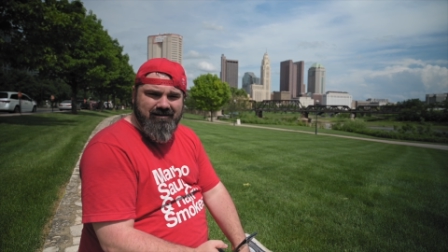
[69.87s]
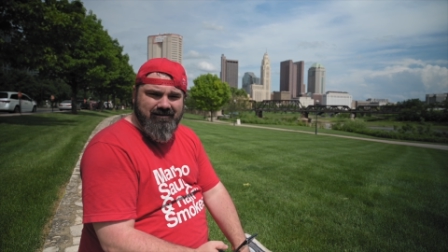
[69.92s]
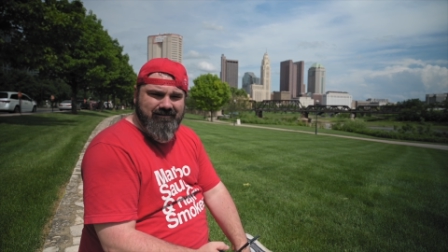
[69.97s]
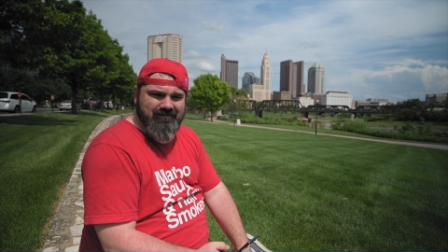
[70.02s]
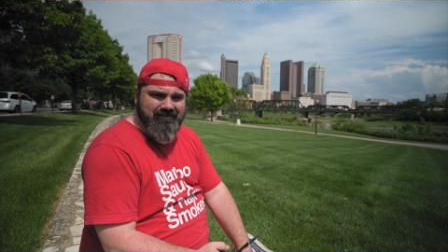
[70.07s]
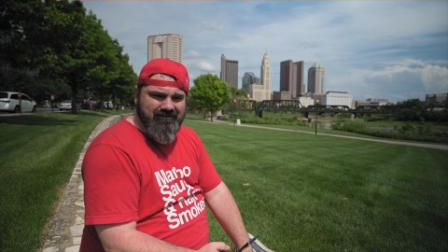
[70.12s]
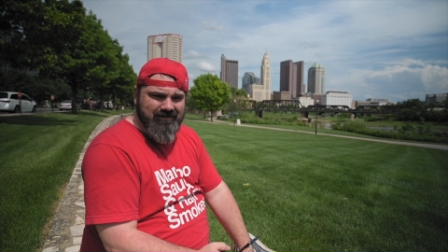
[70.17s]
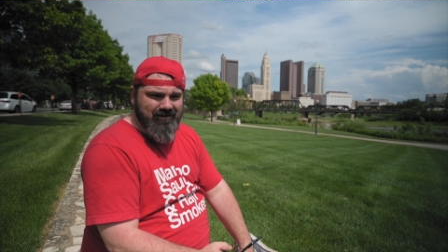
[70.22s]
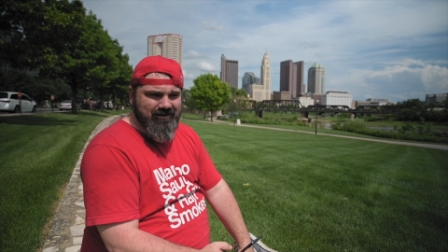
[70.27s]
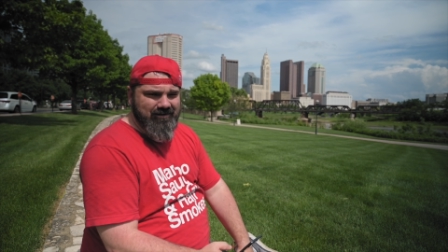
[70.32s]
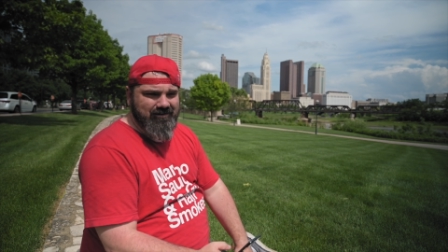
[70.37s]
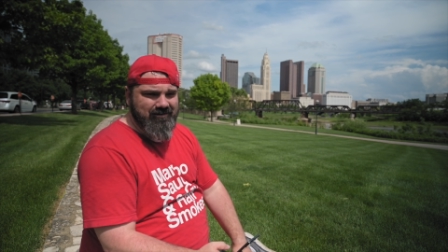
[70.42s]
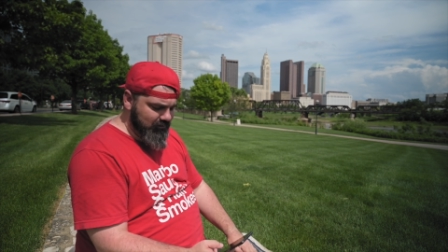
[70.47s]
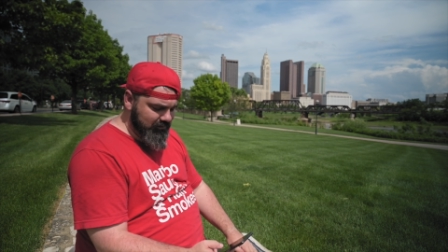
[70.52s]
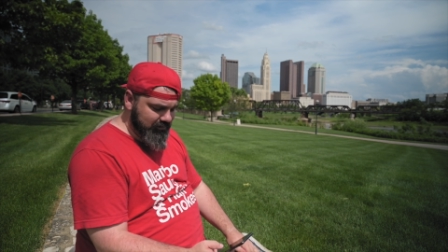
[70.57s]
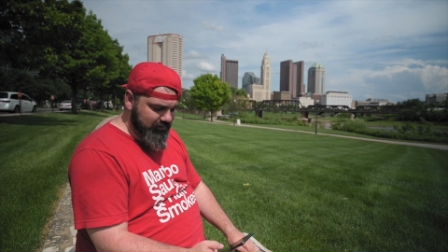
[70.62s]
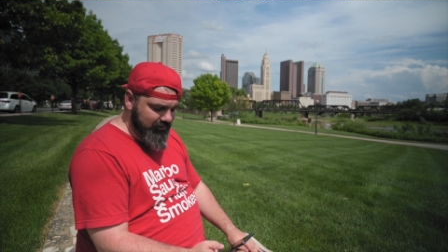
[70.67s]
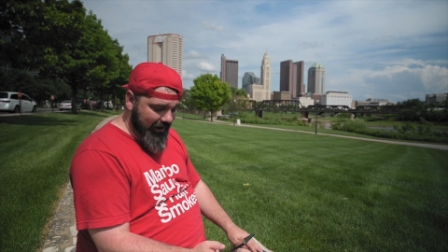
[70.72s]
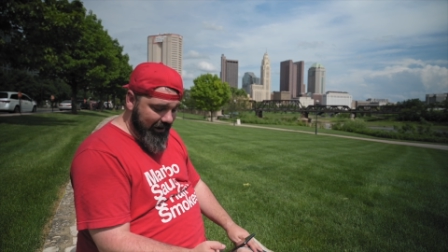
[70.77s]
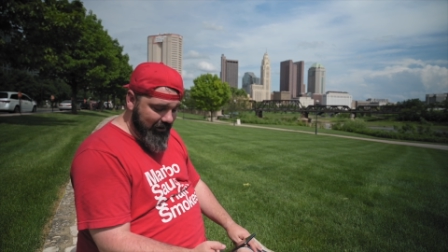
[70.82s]
So
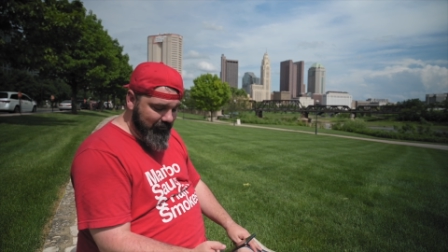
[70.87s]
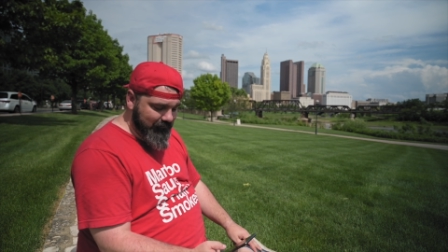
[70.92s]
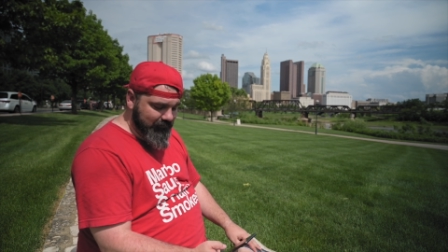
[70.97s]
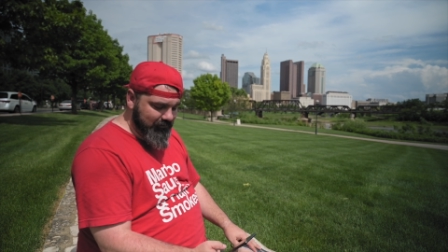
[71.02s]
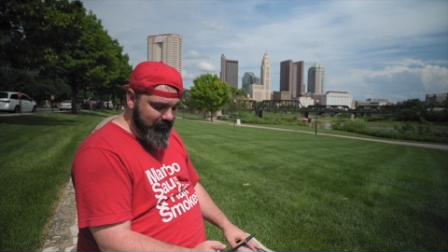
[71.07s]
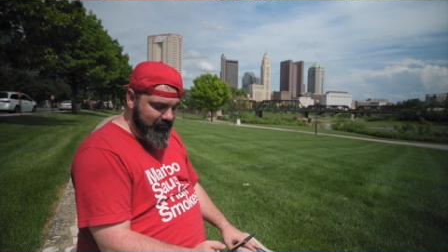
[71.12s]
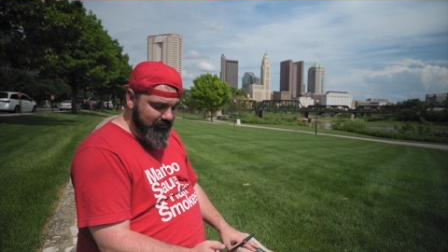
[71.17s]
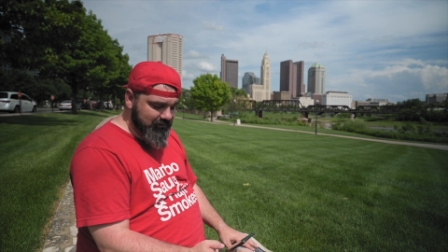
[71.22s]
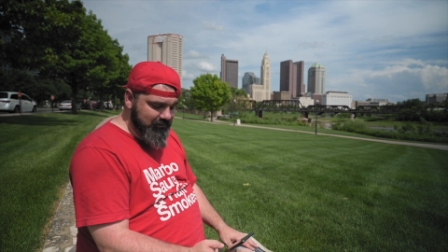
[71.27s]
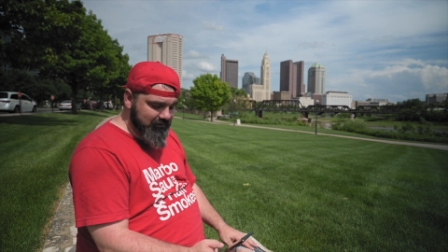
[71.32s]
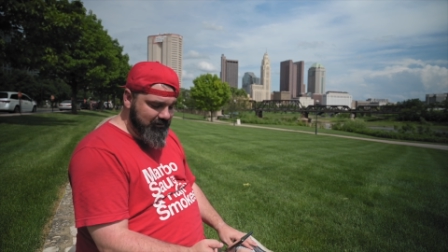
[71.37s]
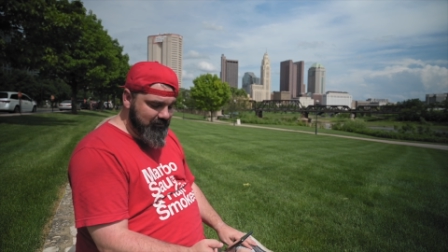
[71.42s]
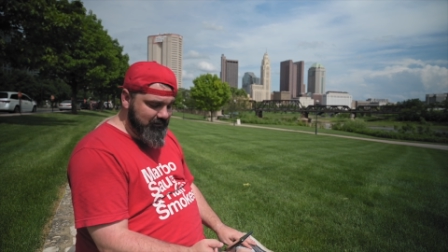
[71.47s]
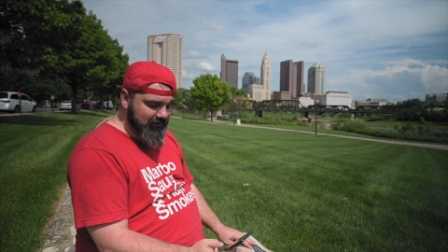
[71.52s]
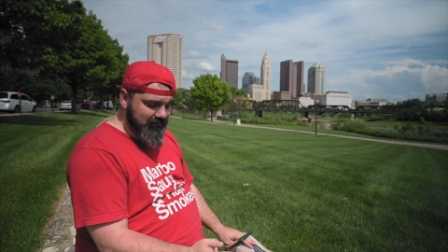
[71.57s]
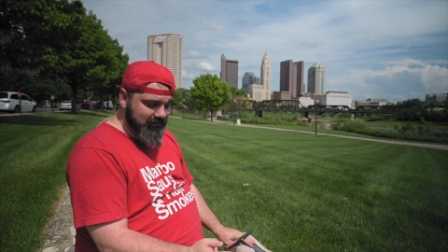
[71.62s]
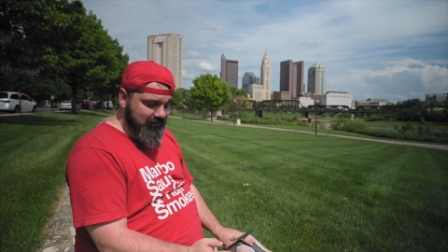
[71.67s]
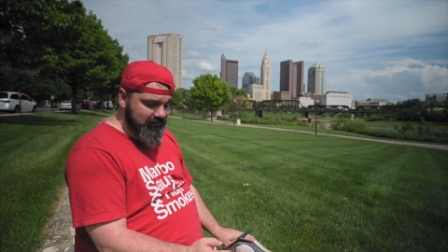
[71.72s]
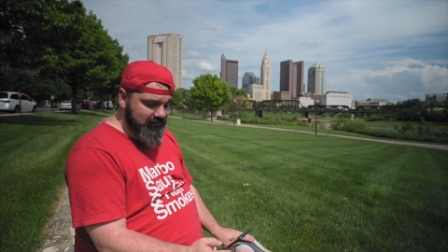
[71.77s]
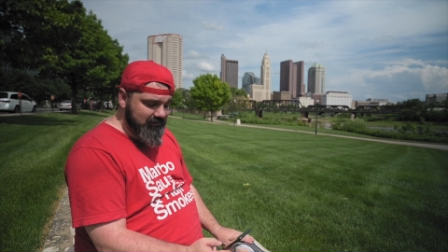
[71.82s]
without further ado, let
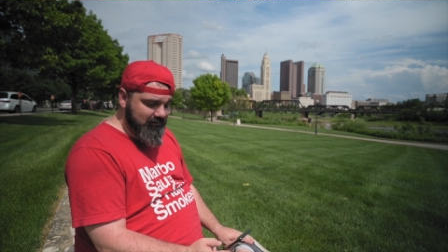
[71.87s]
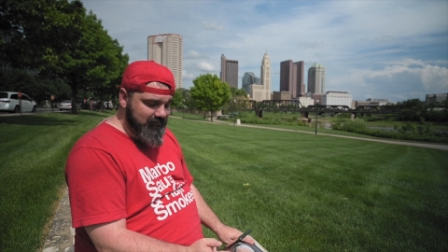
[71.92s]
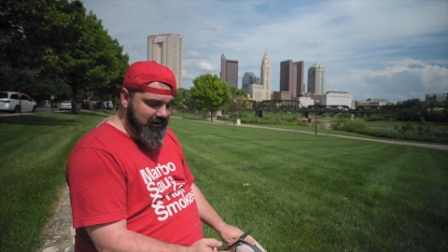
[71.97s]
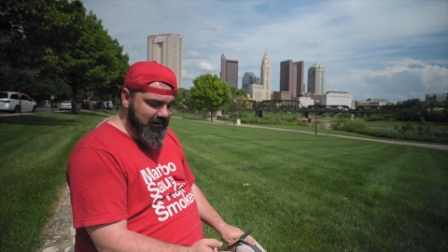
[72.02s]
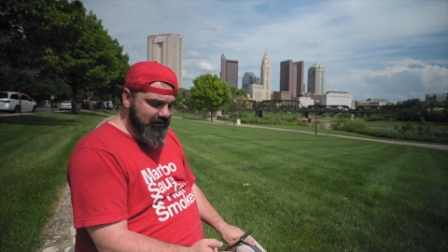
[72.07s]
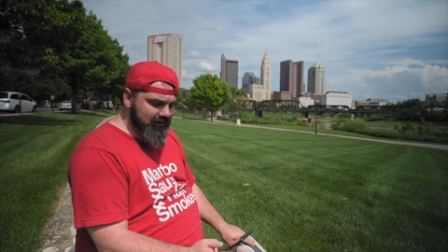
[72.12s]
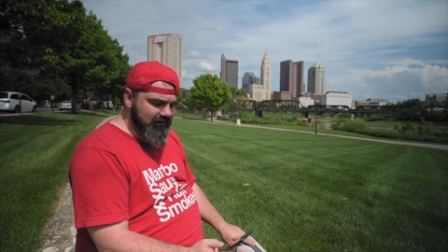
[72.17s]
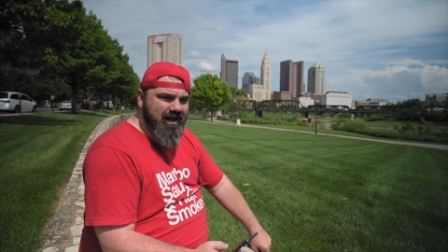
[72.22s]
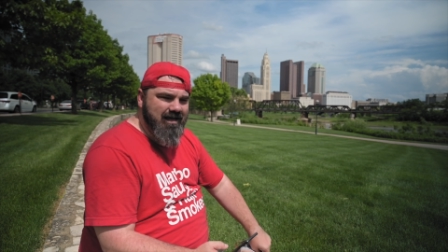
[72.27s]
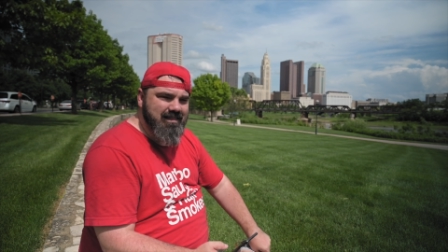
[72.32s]
me talk to you about it.